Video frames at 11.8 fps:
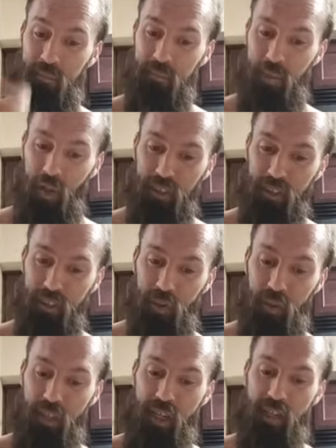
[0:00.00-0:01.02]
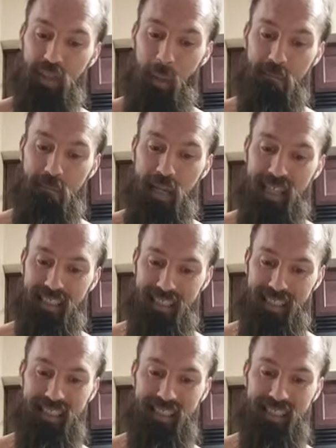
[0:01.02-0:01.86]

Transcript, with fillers: personal to business,